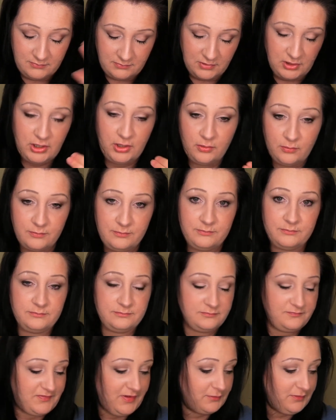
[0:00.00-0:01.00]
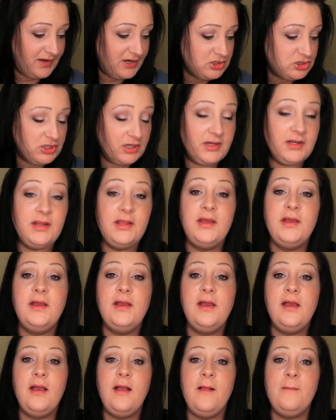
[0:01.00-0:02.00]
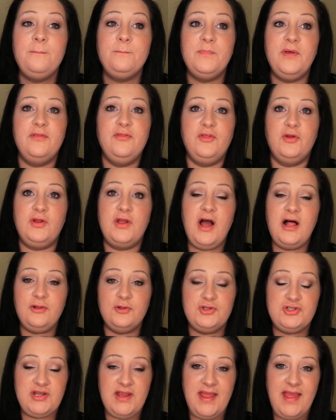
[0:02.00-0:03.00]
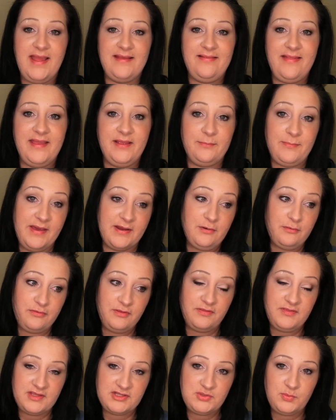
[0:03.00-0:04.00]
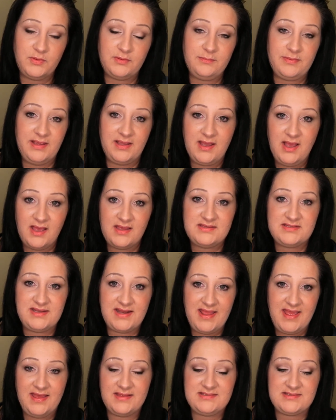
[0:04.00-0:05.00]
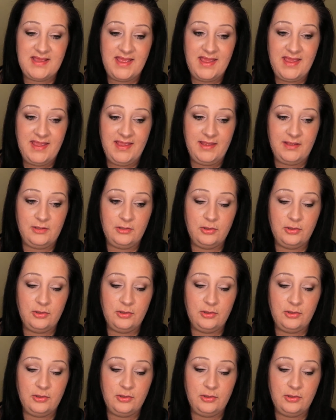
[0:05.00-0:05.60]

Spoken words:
you know, foundation. But the Colorstay I like better than this one because it has a